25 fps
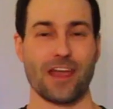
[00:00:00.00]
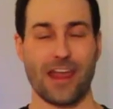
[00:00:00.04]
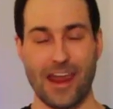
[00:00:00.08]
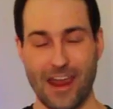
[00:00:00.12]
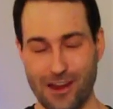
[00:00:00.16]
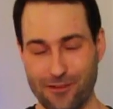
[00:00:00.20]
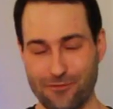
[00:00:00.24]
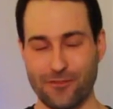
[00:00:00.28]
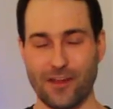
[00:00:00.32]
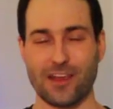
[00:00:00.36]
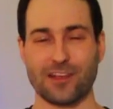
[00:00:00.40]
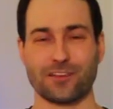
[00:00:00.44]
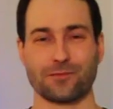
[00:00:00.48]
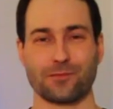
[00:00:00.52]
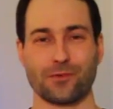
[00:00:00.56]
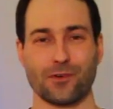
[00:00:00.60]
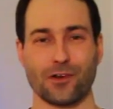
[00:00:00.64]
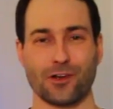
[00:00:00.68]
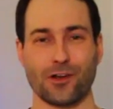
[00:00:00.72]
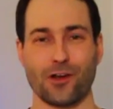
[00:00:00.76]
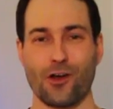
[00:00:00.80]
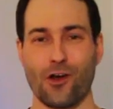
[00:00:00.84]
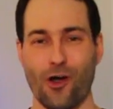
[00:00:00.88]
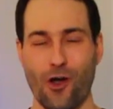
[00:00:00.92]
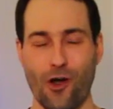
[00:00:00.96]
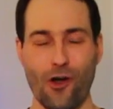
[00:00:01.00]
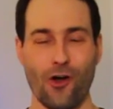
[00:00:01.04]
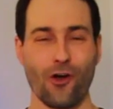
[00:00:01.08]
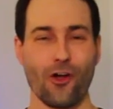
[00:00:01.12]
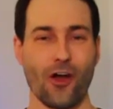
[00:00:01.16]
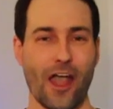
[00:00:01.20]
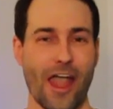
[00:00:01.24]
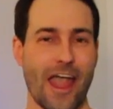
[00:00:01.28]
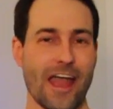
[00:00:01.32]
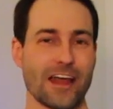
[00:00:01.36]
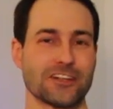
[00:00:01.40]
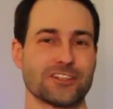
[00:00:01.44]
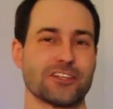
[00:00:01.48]
and Facebook, all
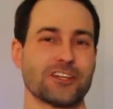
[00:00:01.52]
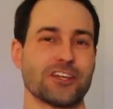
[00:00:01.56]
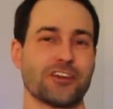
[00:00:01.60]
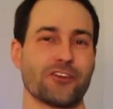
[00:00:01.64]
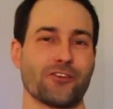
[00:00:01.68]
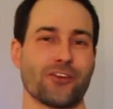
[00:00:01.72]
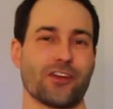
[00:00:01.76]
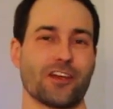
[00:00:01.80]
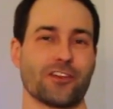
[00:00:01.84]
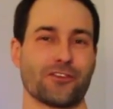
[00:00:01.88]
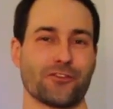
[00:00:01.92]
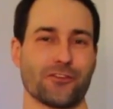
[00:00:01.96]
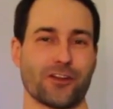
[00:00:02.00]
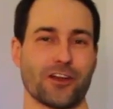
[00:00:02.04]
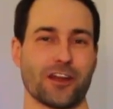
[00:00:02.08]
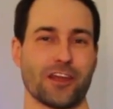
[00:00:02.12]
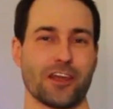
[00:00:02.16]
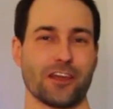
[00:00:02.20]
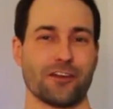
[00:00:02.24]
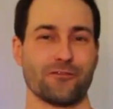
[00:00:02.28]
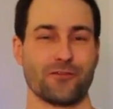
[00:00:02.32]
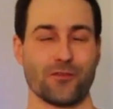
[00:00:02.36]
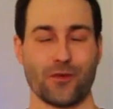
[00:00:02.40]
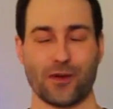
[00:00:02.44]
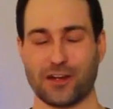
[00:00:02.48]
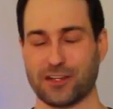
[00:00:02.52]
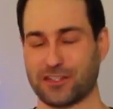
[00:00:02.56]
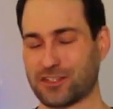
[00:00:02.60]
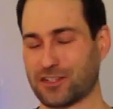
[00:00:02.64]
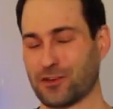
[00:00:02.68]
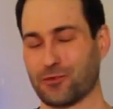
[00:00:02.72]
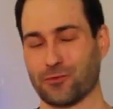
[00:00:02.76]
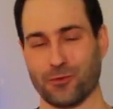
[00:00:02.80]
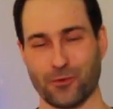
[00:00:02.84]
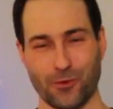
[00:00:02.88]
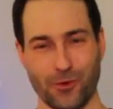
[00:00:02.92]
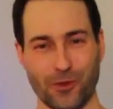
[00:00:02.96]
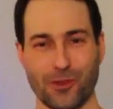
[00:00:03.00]
at gcreate3d if you want to see
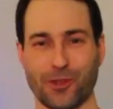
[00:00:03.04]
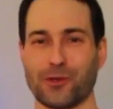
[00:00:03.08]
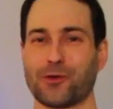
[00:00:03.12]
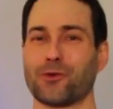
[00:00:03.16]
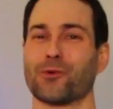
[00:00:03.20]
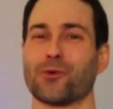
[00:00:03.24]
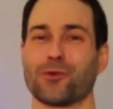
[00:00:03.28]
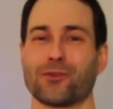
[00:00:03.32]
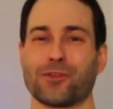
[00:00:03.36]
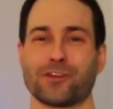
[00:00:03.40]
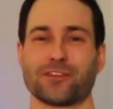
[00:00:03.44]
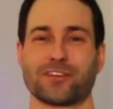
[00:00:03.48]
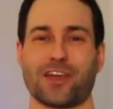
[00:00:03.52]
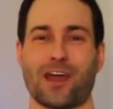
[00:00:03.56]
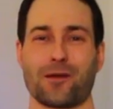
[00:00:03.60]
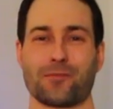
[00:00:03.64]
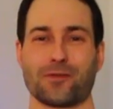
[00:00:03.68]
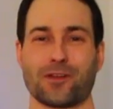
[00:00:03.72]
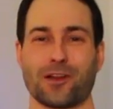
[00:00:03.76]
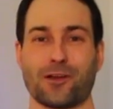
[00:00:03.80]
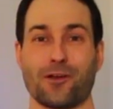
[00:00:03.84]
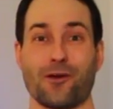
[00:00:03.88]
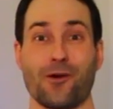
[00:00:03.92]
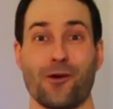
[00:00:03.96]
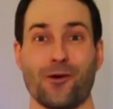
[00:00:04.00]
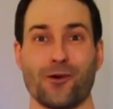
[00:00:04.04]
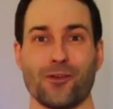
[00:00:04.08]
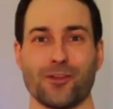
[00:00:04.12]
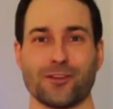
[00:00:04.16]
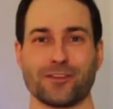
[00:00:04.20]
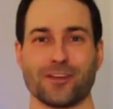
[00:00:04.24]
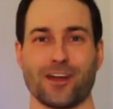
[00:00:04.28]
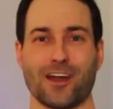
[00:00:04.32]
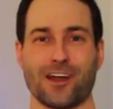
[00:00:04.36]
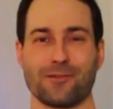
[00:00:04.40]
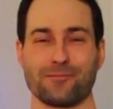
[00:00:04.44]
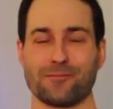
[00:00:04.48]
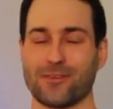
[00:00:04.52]
really cool things happening all the
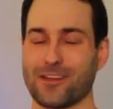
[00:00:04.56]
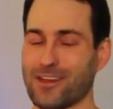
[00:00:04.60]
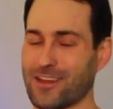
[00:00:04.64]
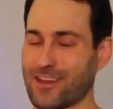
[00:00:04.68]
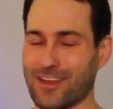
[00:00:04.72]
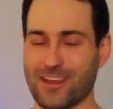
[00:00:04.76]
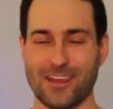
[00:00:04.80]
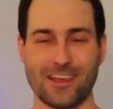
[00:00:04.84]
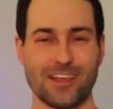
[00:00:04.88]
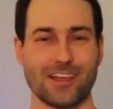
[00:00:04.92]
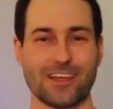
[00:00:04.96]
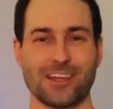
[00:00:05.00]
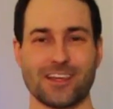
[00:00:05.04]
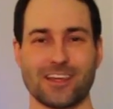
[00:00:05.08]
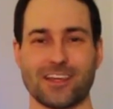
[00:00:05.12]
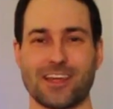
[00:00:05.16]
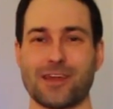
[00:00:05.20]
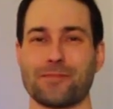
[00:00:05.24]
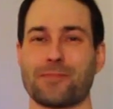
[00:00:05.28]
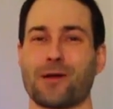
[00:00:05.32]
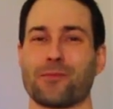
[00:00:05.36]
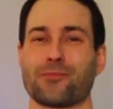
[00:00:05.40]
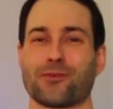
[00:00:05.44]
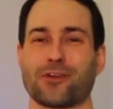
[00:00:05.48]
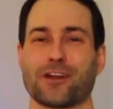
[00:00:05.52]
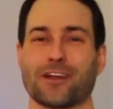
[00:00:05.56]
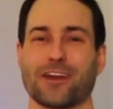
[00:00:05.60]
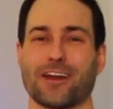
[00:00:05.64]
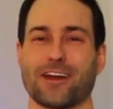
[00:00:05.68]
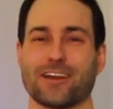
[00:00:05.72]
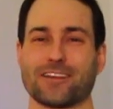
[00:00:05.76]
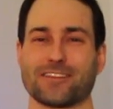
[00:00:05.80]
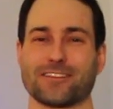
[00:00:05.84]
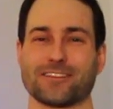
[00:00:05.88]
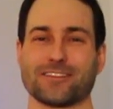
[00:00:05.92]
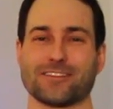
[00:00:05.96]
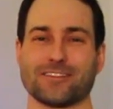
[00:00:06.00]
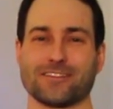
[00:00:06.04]
time. Keep on printing, guys.